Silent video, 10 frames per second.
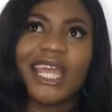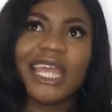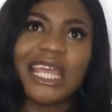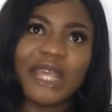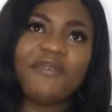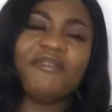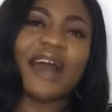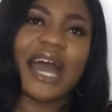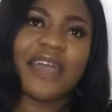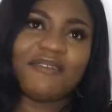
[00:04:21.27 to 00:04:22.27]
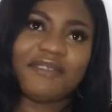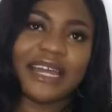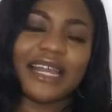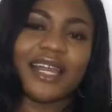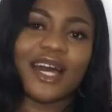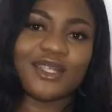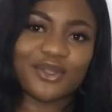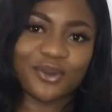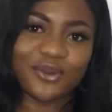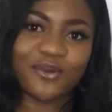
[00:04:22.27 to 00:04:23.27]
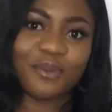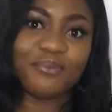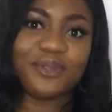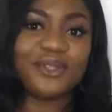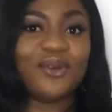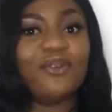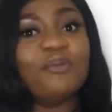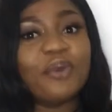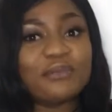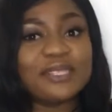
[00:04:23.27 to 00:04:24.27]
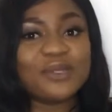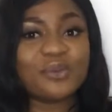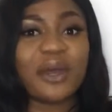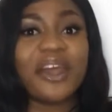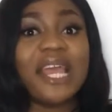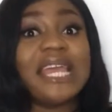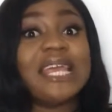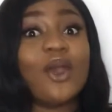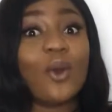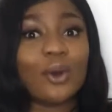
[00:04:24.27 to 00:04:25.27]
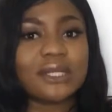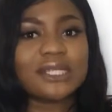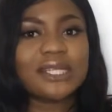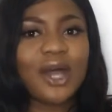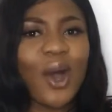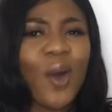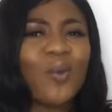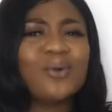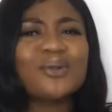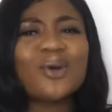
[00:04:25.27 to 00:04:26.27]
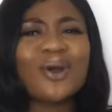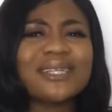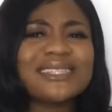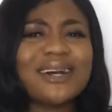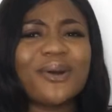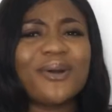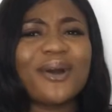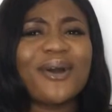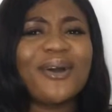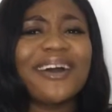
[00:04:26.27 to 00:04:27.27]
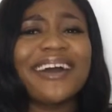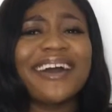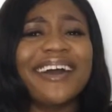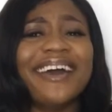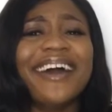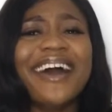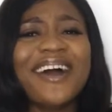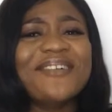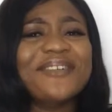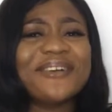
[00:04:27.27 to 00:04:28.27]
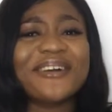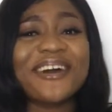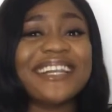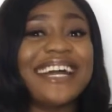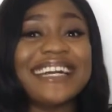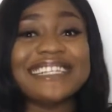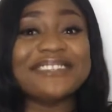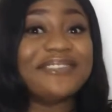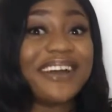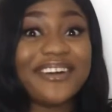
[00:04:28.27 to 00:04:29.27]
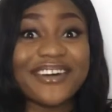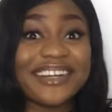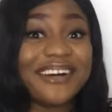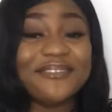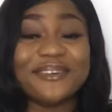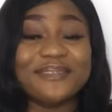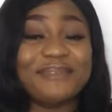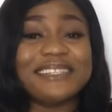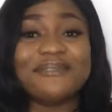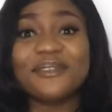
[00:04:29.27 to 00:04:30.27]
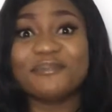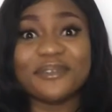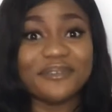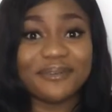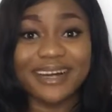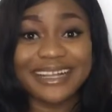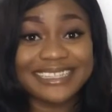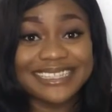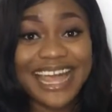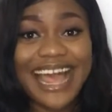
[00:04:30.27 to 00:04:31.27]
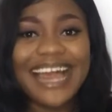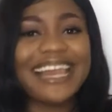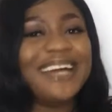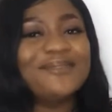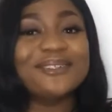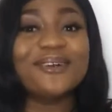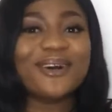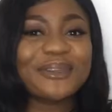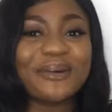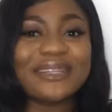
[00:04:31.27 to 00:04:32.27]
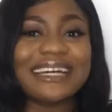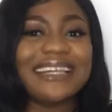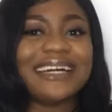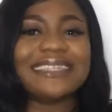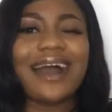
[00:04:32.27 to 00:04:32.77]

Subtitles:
if I file an action for breach of promise to marry in court, would the court now give an order for specific performance? Like, would the court order that